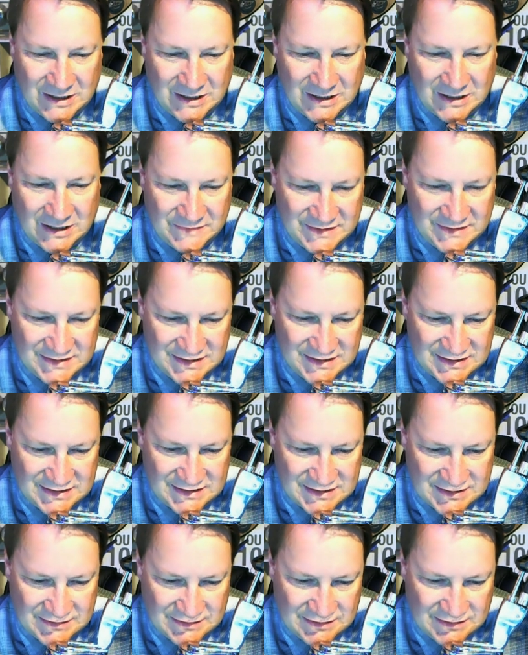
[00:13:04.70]
This
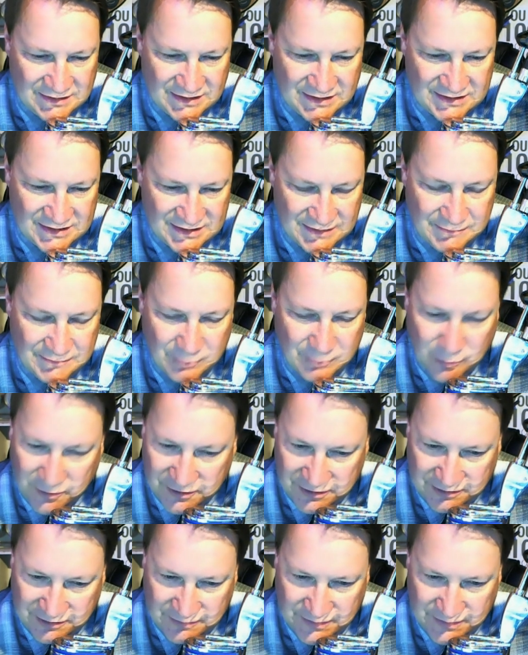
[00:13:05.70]
is
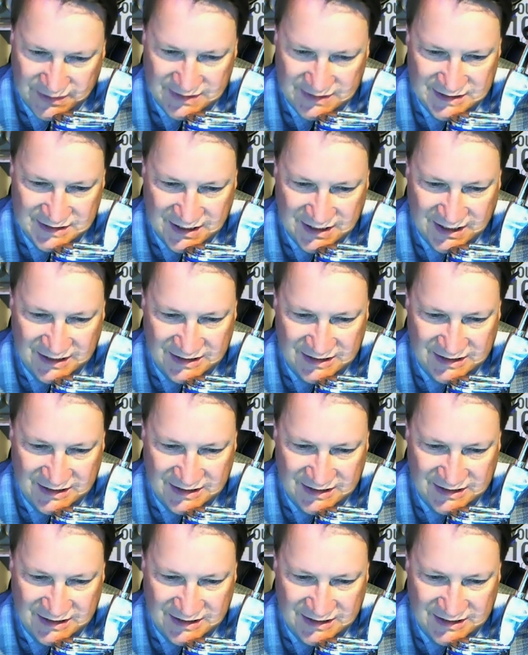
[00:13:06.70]
important, but he's not,